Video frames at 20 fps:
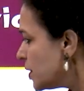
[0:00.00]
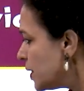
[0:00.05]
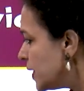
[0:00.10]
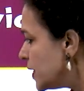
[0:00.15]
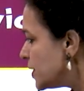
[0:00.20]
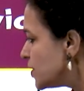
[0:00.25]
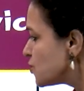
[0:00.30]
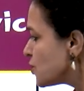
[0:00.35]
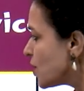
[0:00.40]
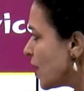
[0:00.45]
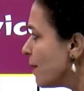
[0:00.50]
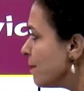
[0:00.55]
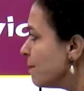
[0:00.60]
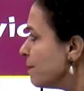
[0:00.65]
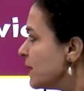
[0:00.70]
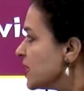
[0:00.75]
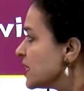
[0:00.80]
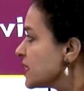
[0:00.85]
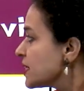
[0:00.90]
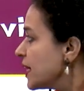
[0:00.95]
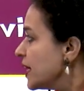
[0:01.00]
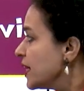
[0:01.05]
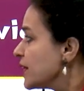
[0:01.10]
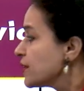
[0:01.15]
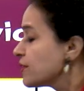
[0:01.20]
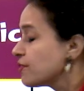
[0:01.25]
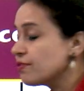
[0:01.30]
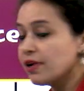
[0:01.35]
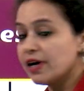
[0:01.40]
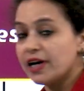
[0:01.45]
enjambment and
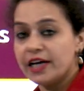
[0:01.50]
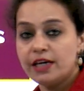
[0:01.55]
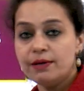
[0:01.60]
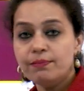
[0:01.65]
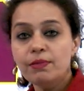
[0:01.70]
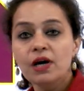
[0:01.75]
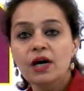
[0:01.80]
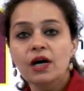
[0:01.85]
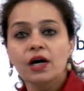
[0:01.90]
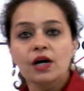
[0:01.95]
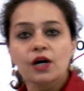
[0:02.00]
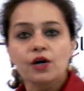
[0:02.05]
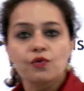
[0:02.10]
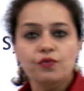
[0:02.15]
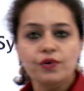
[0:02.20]
rhyme. We